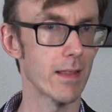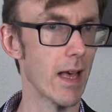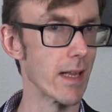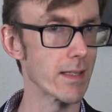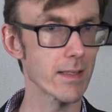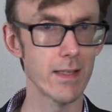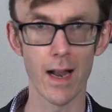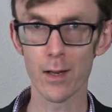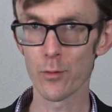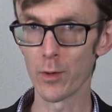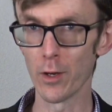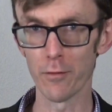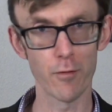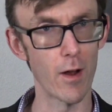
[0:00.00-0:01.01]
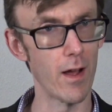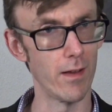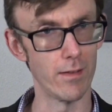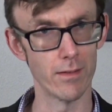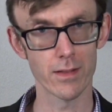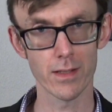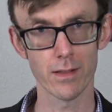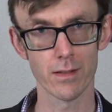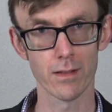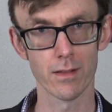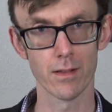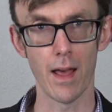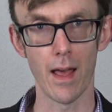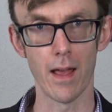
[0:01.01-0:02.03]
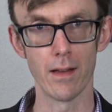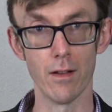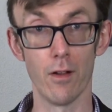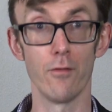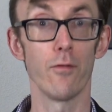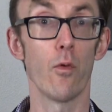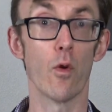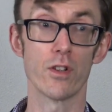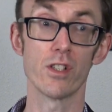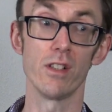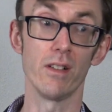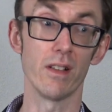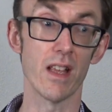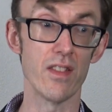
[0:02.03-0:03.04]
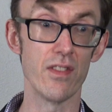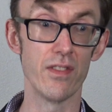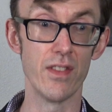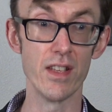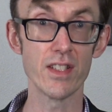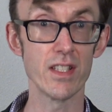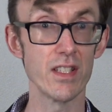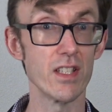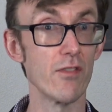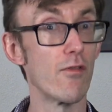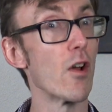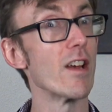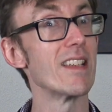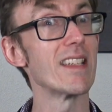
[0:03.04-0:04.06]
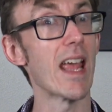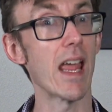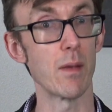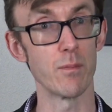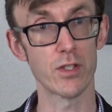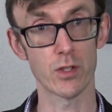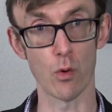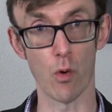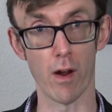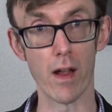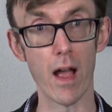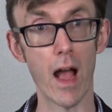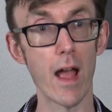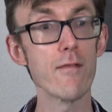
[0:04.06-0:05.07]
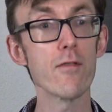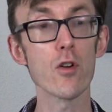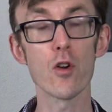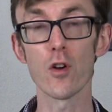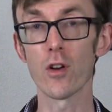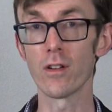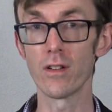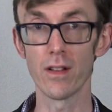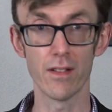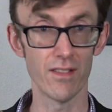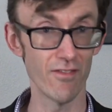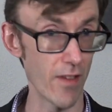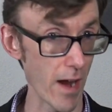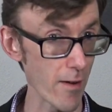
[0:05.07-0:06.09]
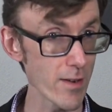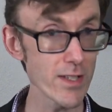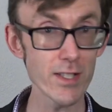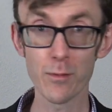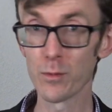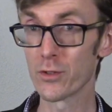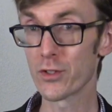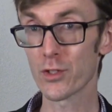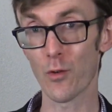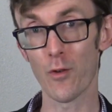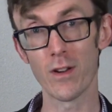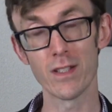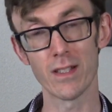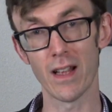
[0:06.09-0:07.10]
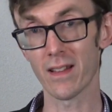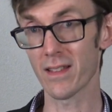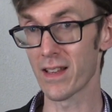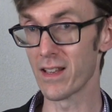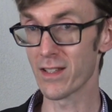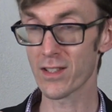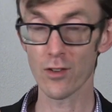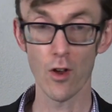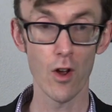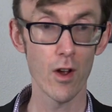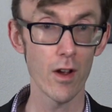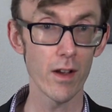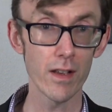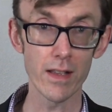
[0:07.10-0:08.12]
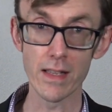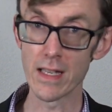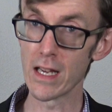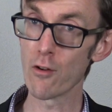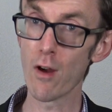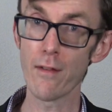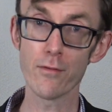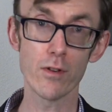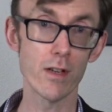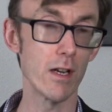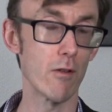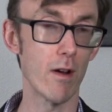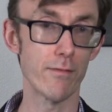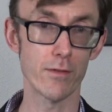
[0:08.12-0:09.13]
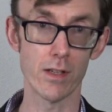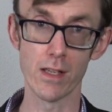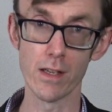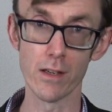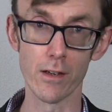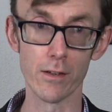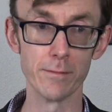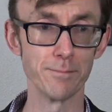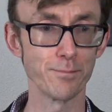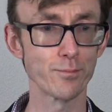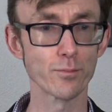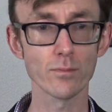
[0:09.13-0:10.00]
that's not a real friend. And unfortunately, this is a very tame story. I have heard very similar stories like this year after year after year